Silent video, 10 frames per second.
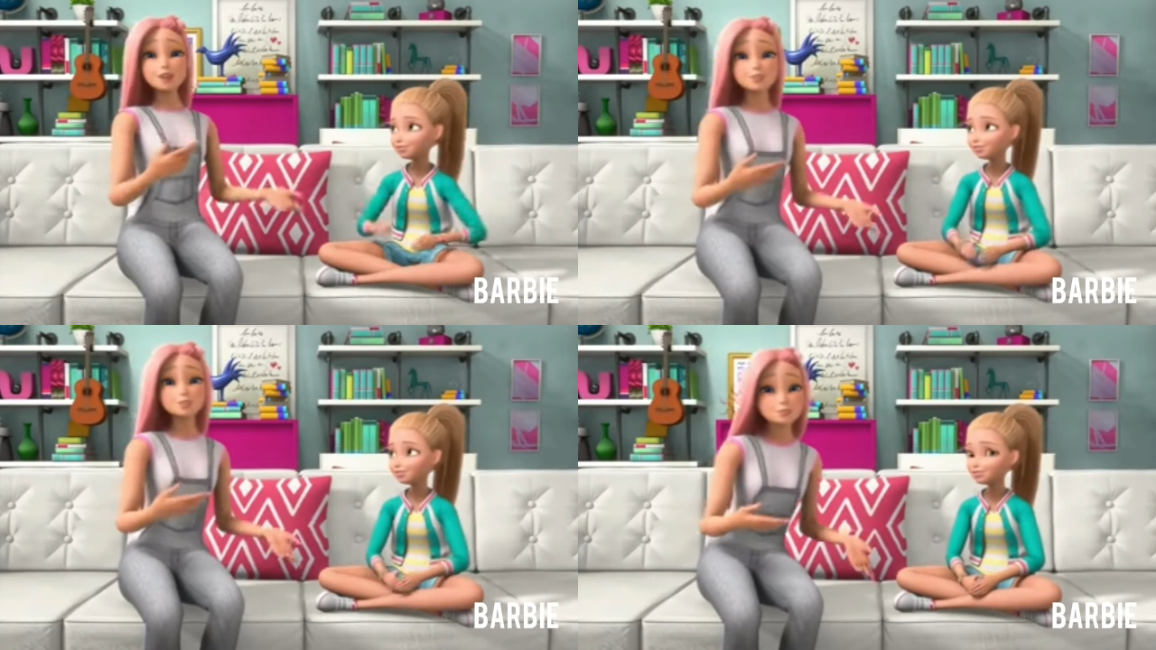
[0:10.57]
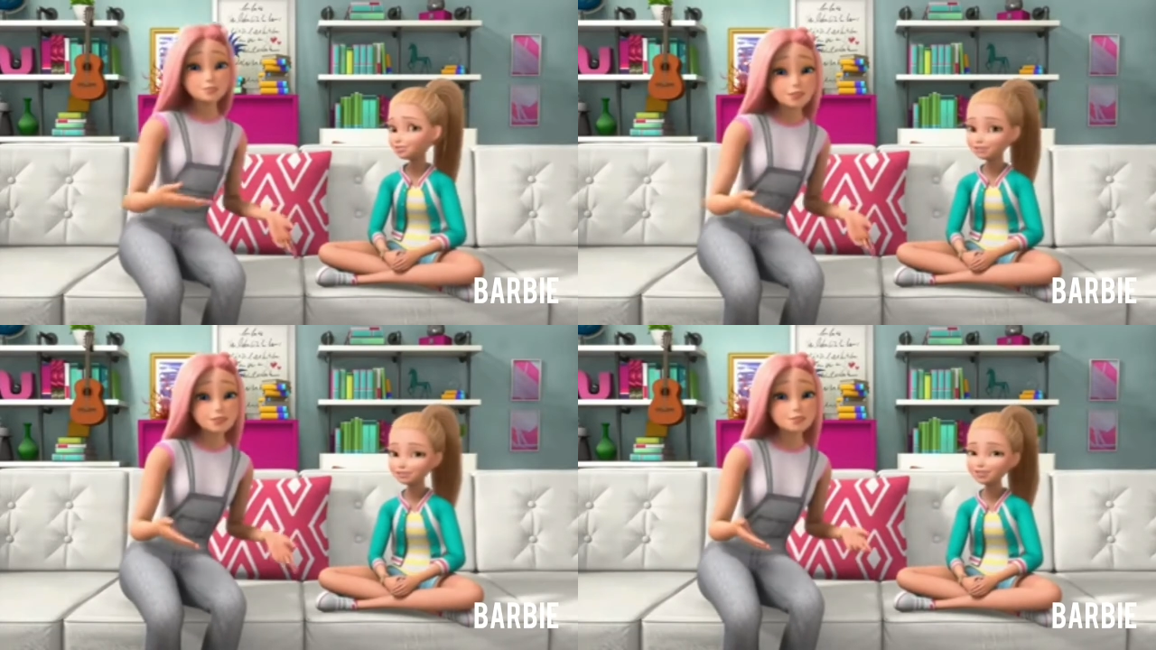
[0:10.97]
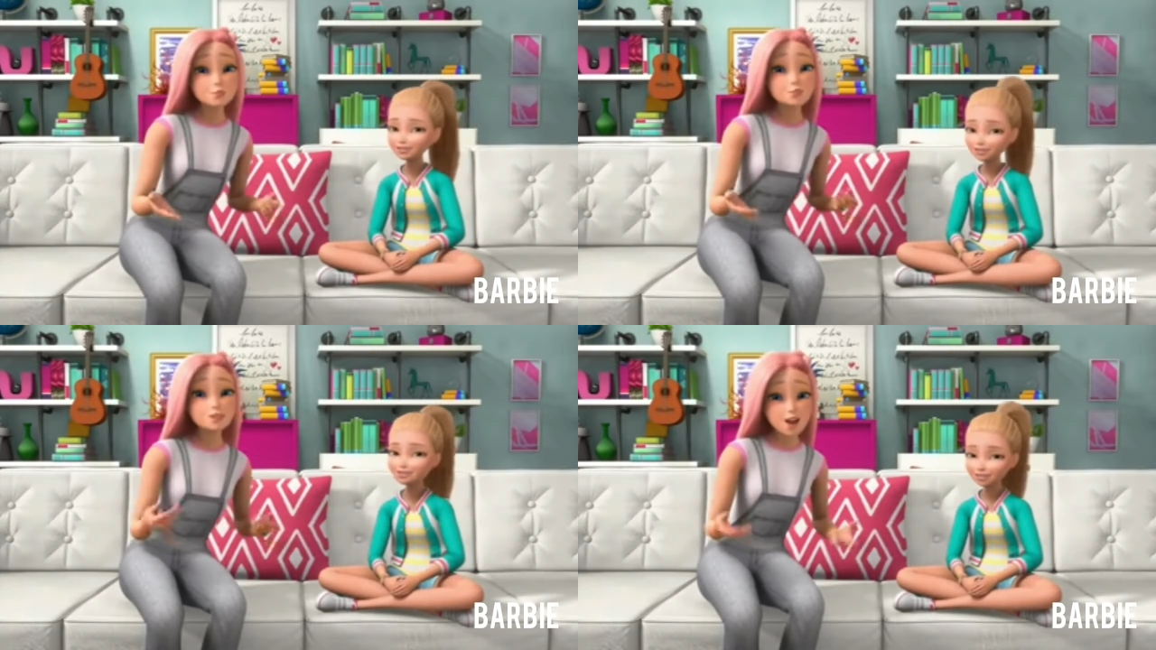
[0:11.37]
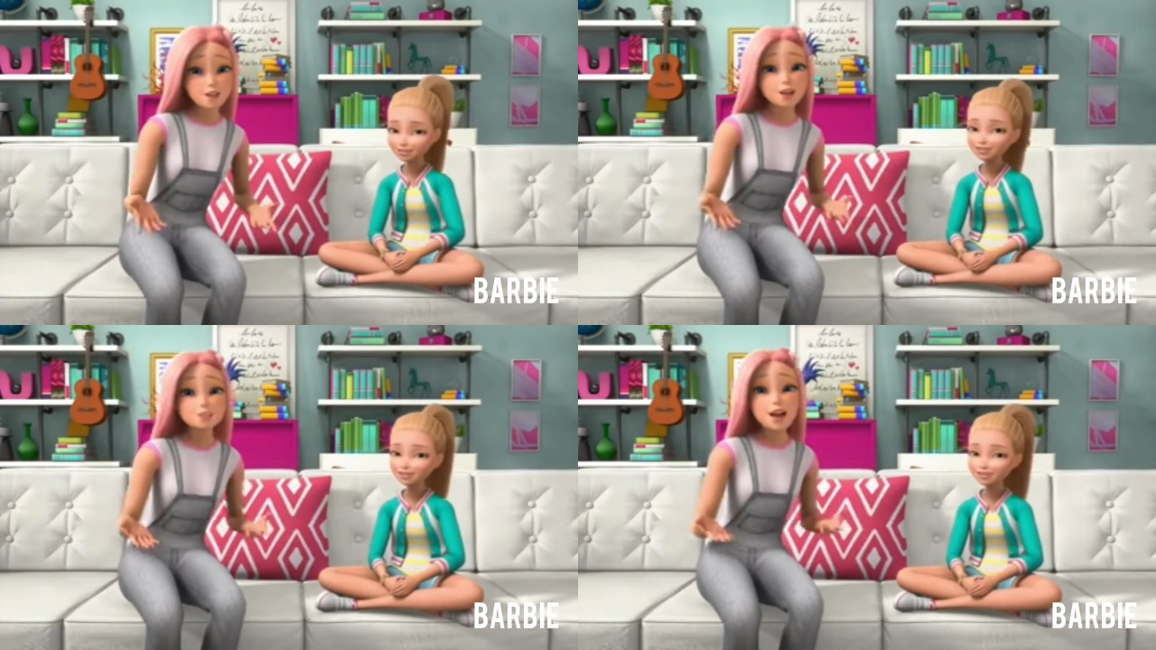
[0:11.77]
Speaker 1: challenged me to the
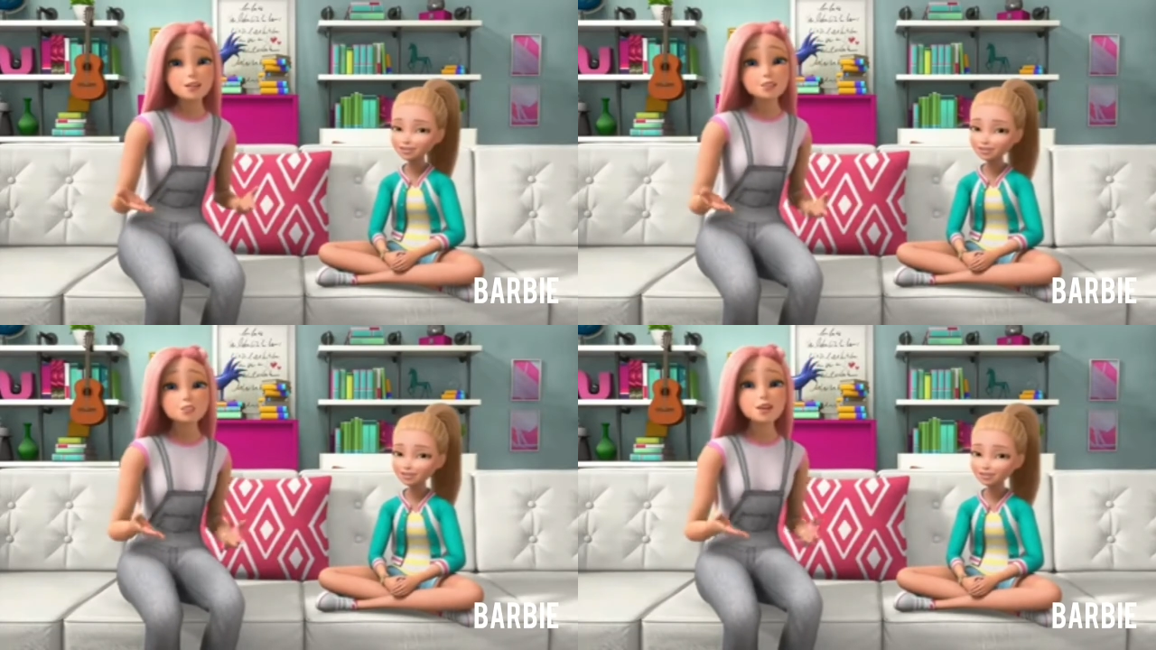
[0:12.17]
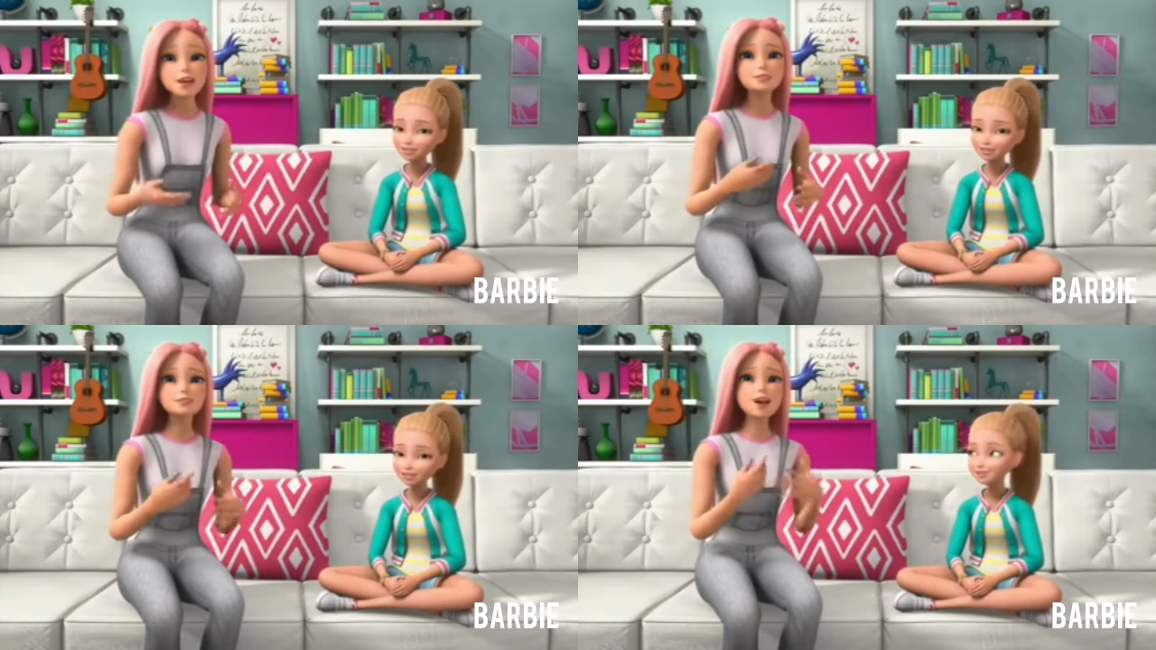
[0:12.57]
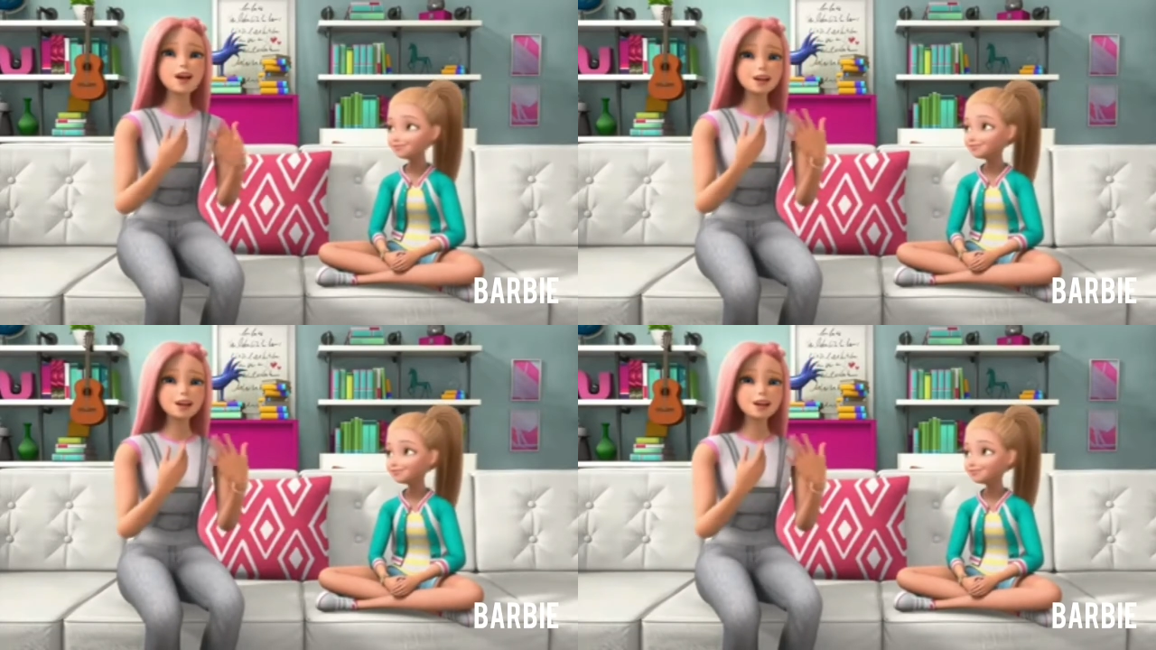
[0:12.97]
travel challenge and